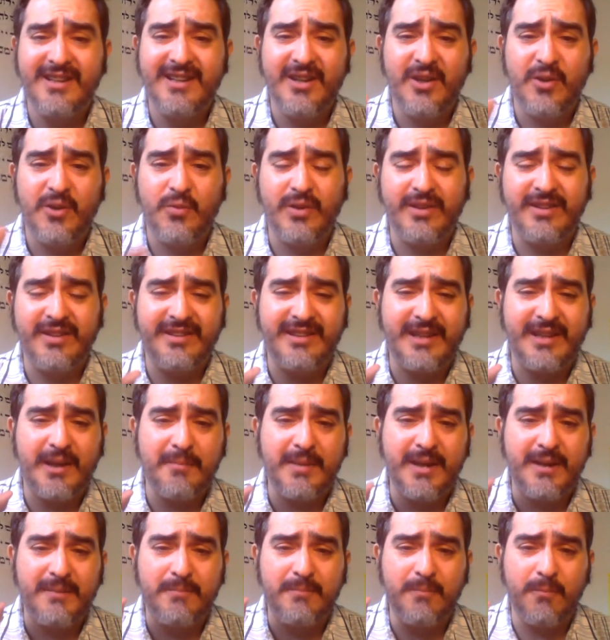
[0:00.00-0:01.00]
whether they
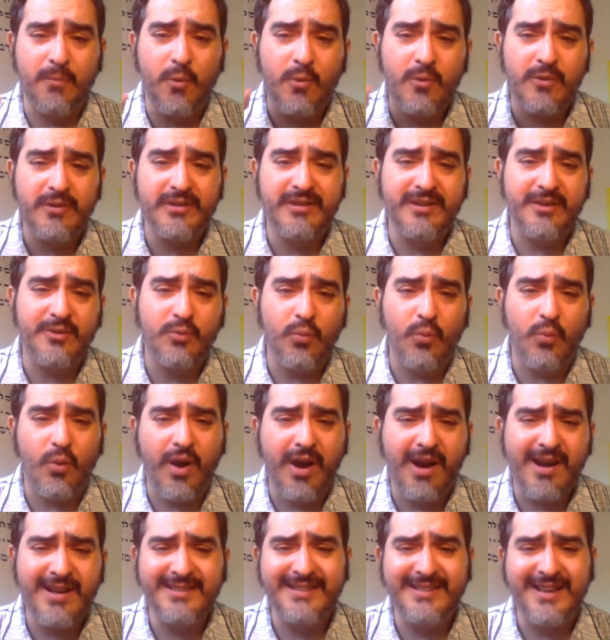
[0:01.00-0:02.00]
make more than
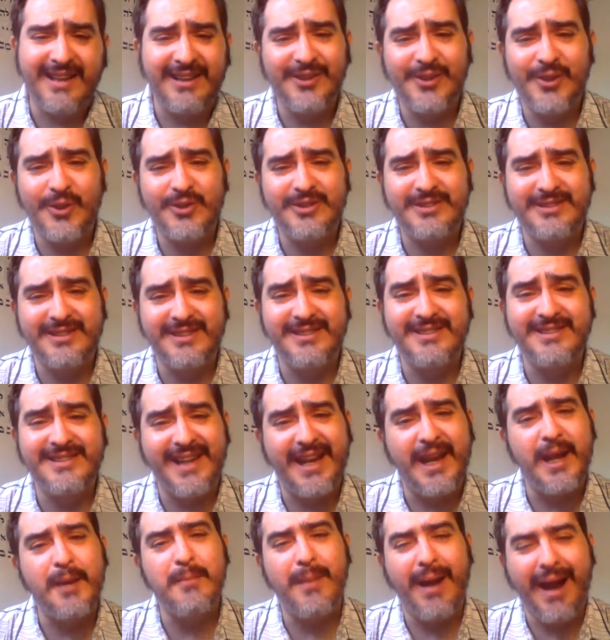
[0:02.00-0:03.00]
one that looks the
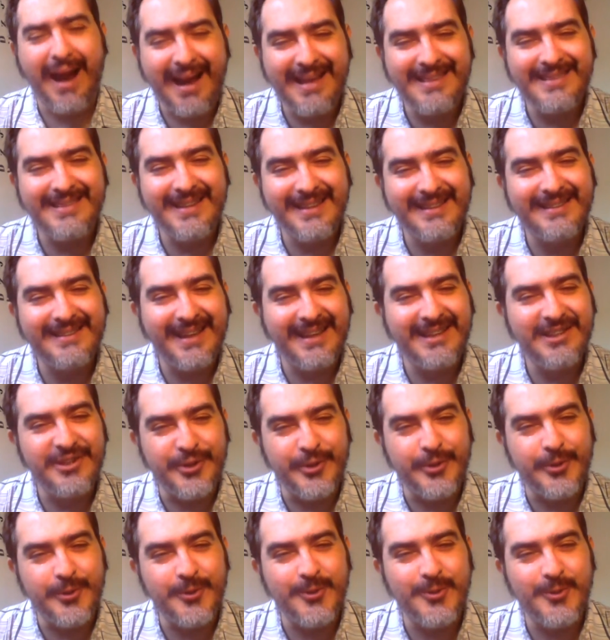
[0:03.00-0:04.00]
same. I think they
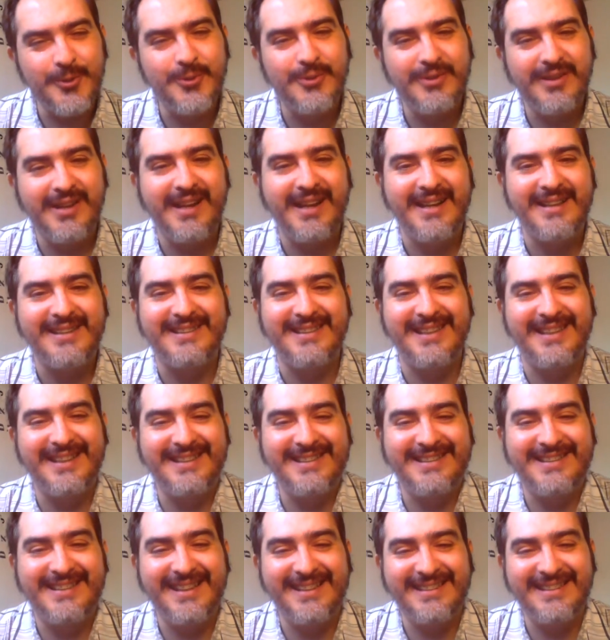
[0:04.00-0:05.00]
do. I
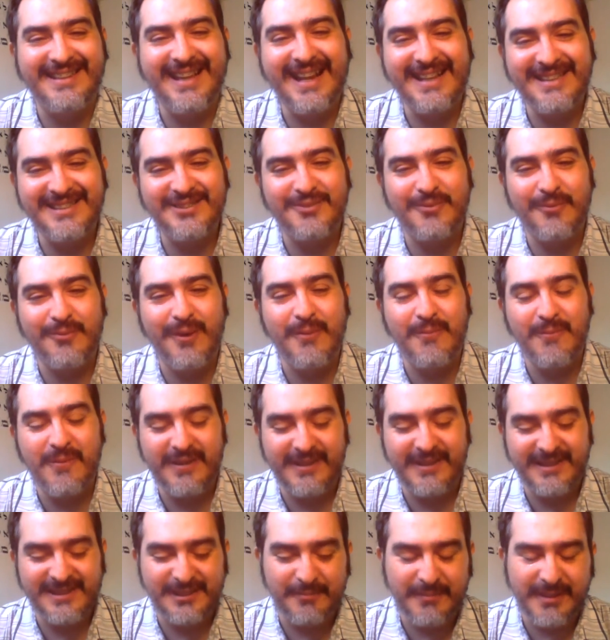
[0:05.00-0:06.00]
think that that's what
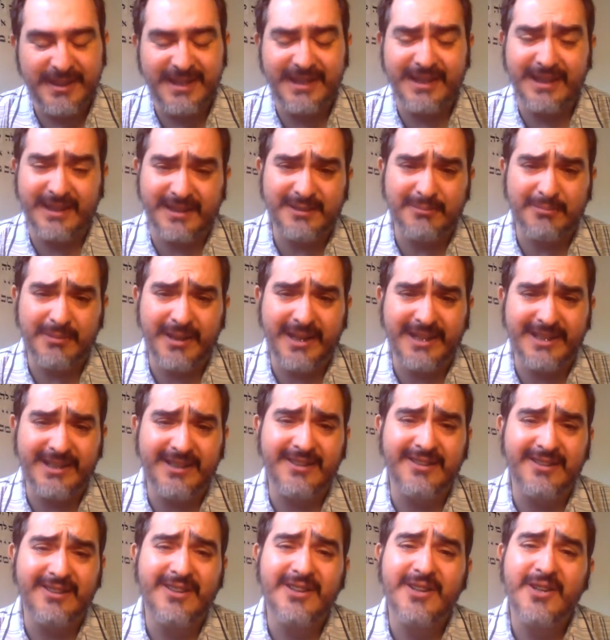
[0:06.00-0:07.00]
is being explained
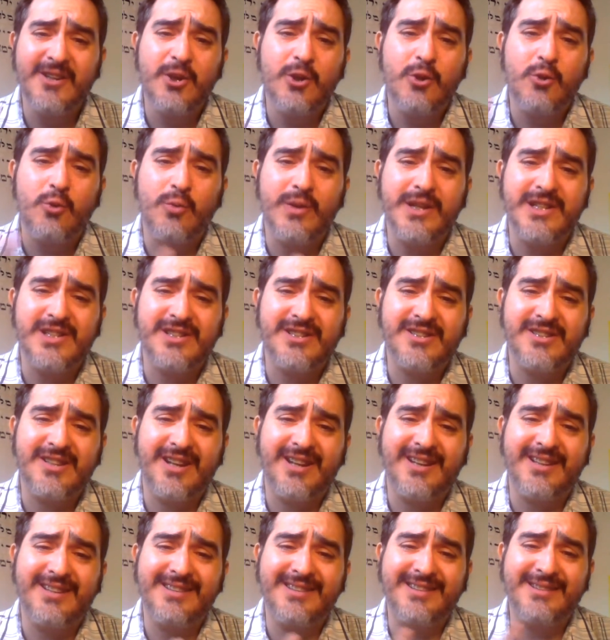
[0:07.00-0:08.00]
here, which
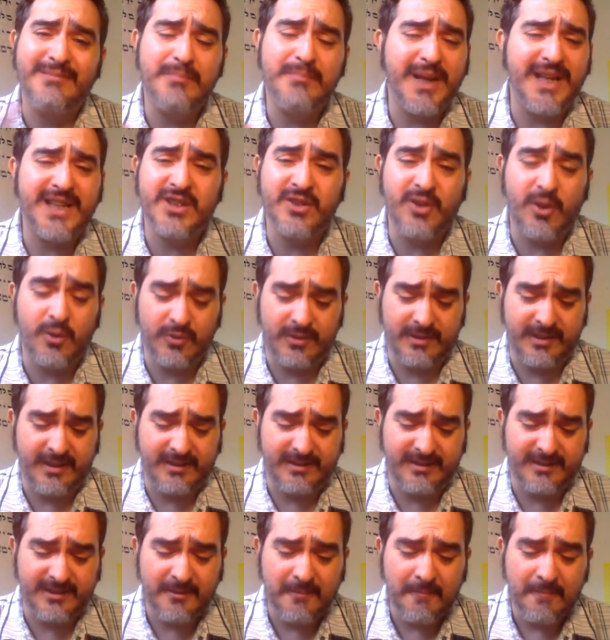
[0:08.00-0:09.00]
makes no
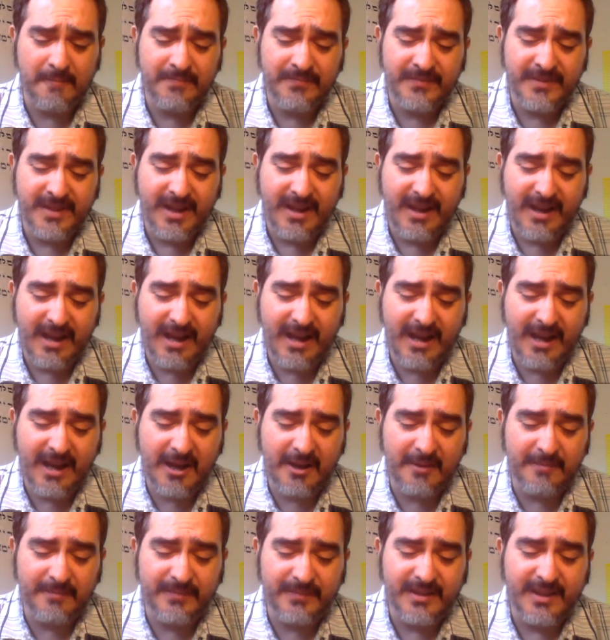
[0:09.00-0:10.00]
sense.
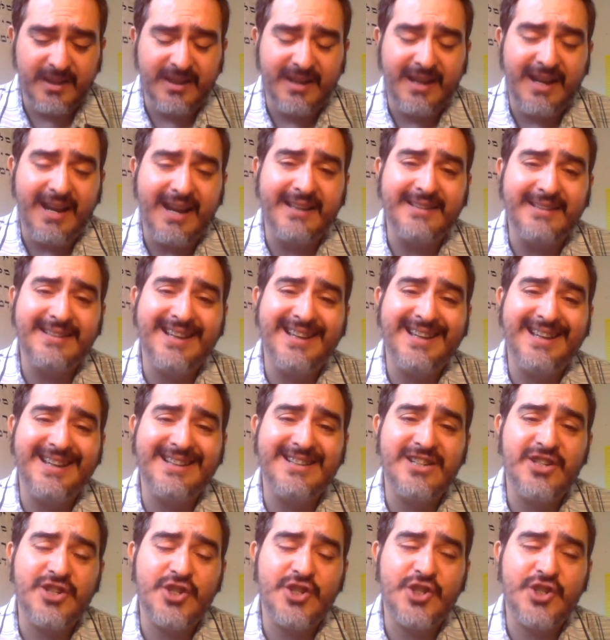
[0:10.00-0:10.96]
And then